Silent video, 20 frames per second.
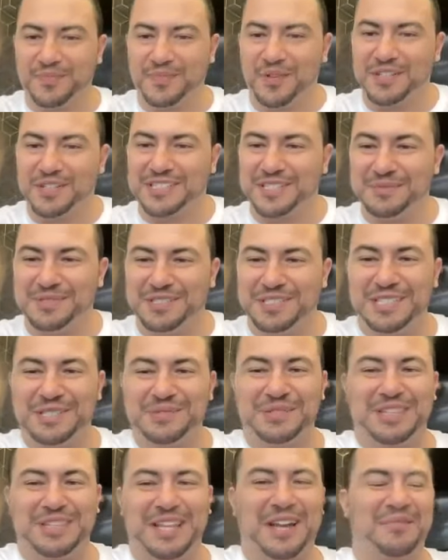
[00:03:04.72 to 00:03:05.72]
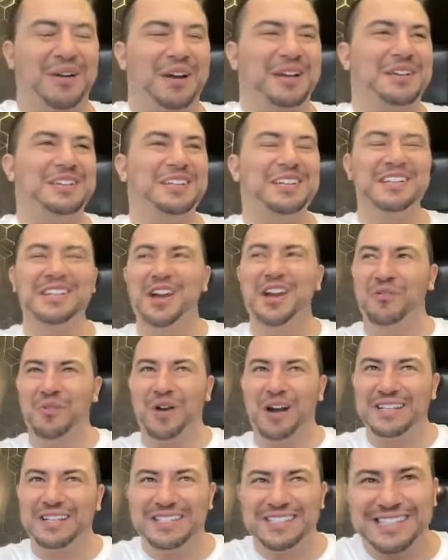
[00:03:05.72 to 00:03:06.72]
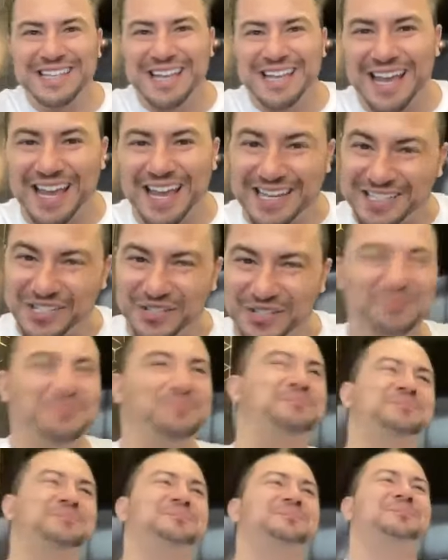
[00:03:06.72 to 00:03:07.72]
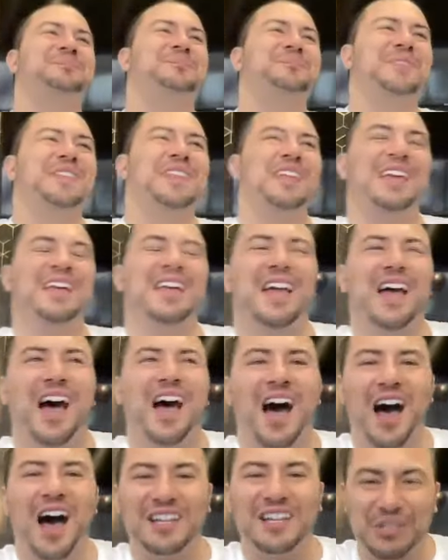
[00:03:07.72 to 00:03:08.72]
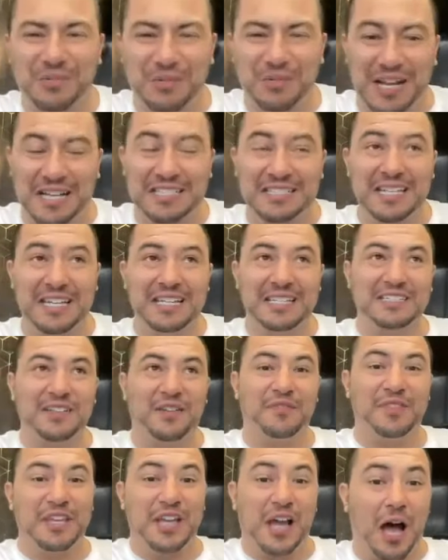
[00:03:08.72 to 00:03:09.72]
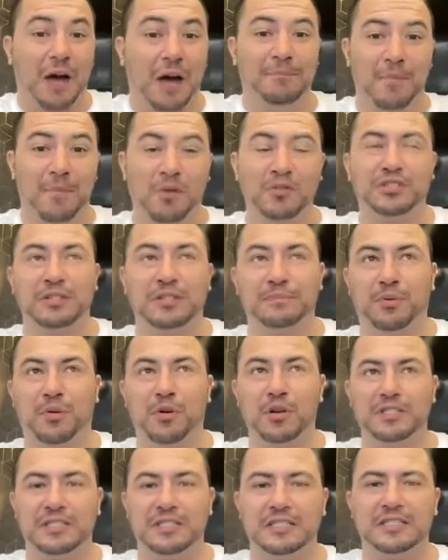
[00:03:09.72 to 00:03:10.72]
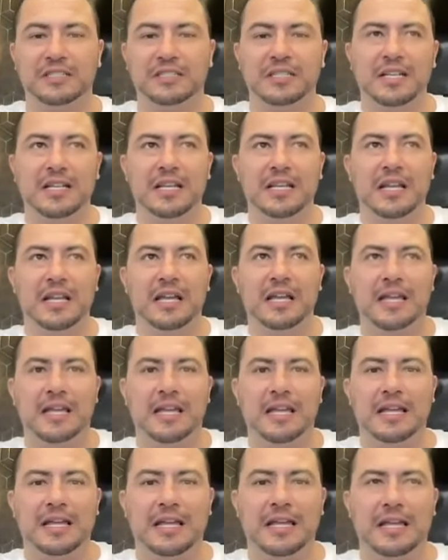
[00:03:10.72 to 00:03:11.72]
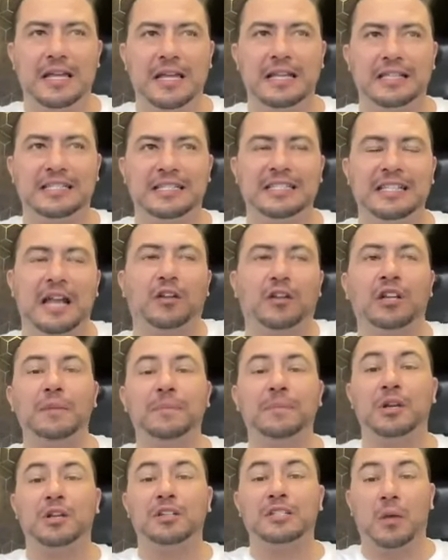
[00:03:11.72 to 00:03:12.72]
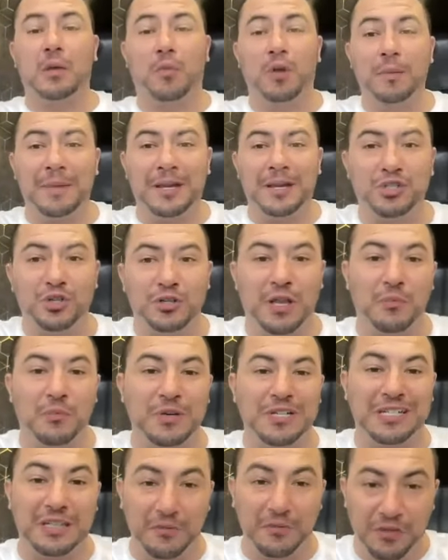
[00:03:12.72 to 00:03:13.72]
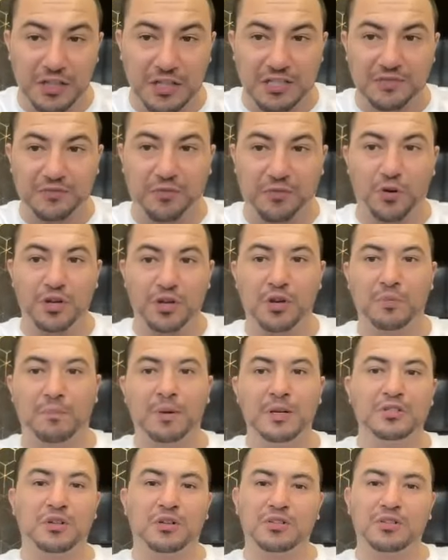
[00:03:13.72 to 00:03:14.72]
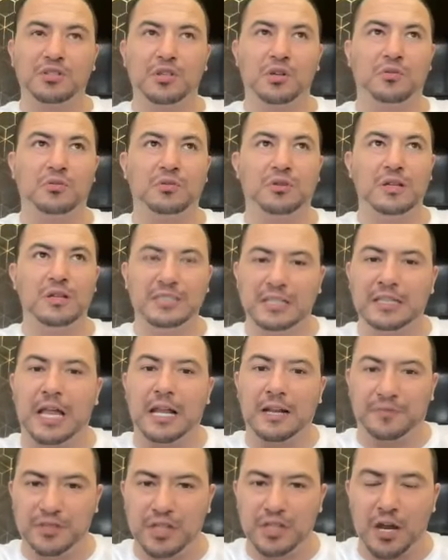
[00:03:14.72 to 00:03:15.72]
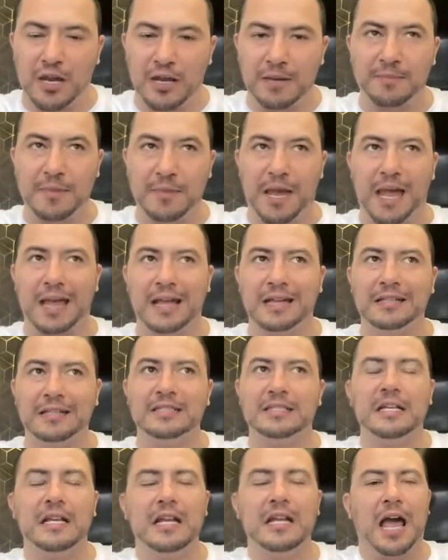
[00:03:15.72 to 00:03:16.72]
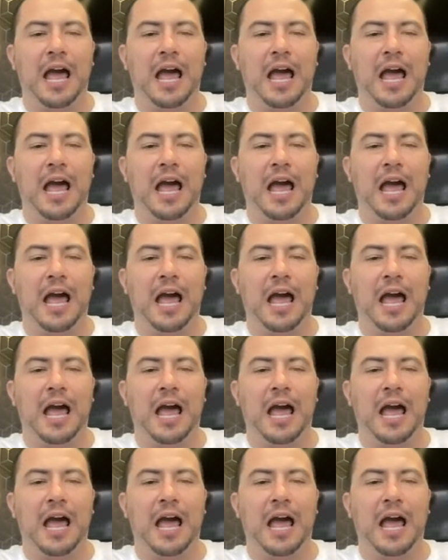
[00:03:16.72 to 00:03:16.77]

want some cheese with that one? You know what? I do. So when I say it's of the utmost importance, it's not only because I want to make sure that we deliver this for you, but it's a lot of time and